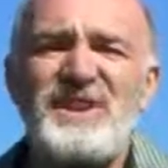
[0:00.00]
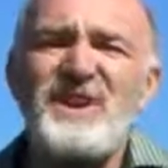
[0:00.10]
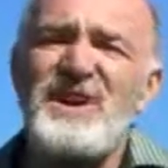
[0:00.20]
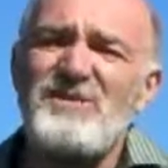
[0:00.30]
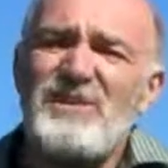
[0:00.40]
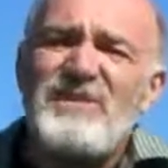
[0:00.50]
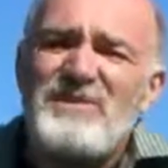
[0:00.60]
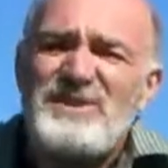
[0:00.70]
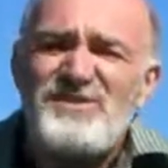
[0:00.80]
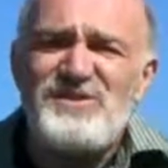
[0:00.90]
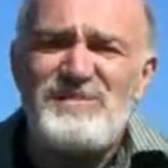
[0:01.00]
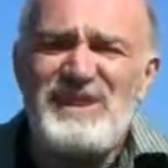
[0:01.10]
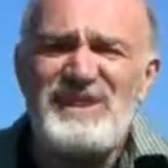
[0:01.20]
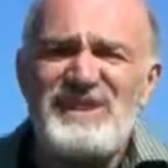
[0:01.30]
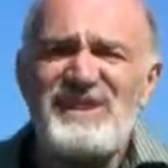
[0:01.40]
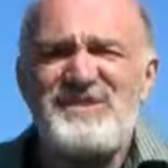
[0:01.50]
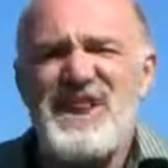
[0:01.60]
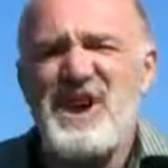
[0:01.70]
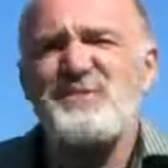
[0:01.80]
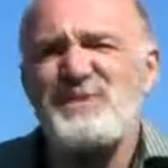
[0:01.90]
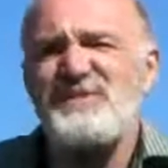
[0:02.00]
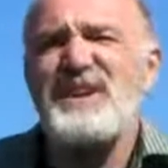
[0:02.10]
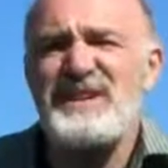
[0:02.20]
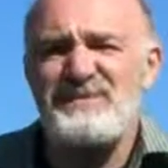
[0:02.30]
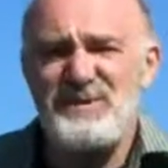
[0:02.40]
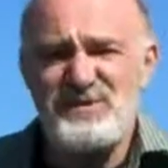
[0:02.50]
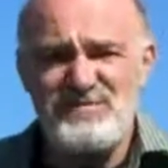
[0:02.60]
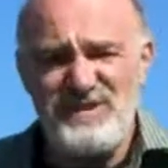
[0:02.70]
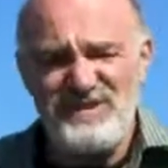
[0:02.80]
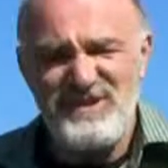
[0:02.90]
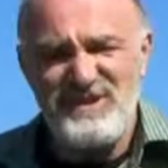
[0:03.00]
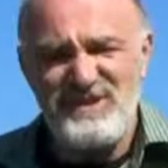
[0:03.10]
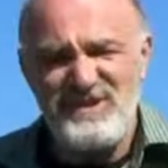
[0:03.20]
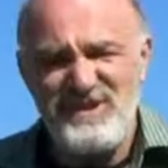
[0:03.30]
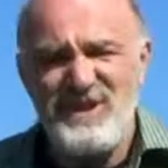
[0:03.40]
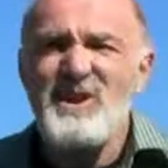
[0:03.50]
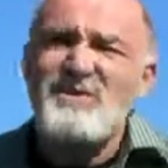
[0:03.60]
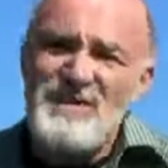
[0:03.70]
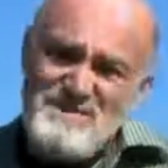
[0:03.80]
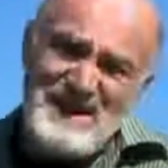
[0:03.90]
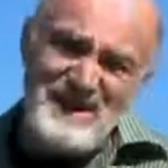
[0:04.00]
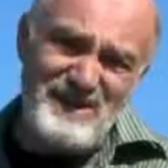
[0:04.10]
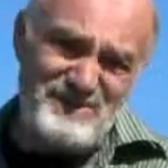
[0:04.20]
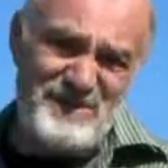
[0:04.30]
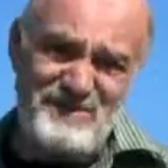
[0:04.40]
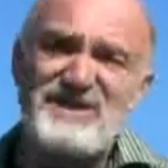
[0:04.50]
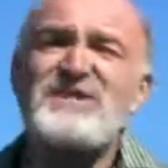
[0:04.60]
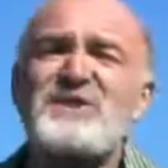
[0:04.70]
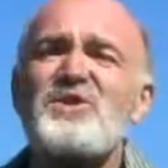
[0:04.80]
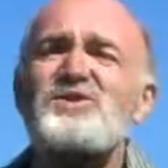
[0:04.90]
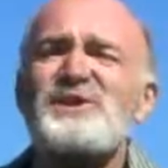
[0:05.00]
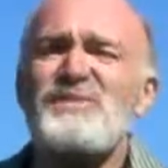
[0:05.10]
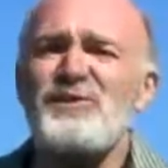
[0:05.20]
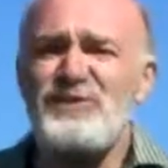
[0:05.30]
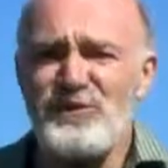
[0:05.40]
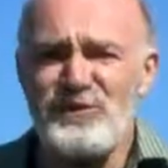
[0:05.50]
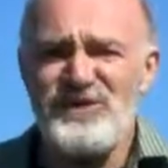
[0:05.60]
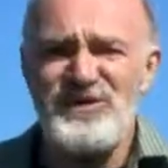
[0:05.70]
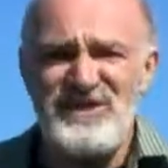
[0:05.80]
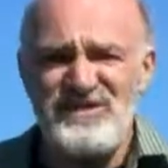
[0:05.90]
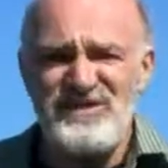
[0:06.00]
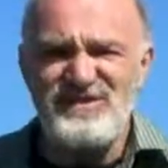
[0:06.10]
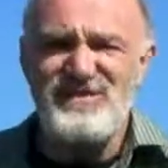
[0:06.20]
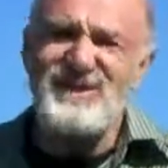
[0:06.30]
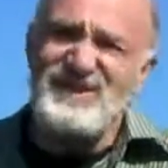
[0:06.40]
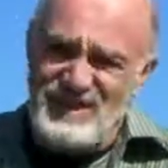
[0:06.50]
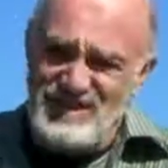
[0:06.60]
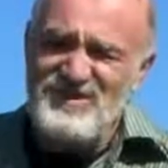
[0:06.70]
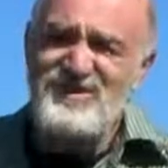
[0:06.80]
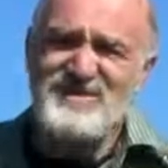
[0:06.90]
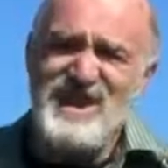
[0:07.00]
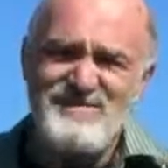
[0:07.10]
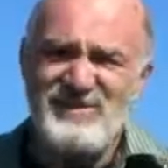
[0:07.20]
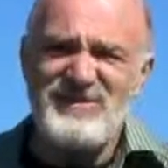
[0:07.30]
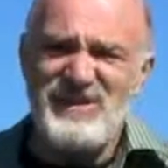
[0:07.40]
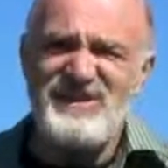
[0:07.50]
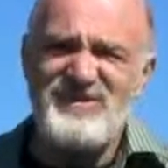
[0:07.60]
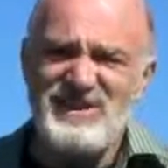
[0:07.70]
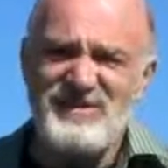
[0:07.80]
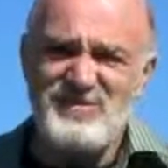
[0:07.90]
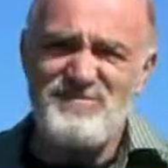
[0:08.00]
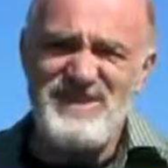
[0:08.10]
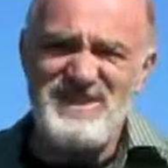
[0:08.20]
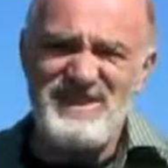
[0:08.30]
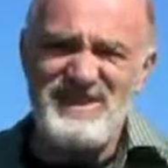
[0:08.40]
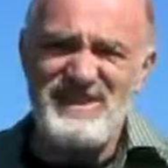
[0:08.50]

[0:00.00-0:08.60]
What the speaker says: I hope we've given you some ideas to help develop your business. For many of you, it's the autumn or fall season. In the southern hemisphere, it's now the spring.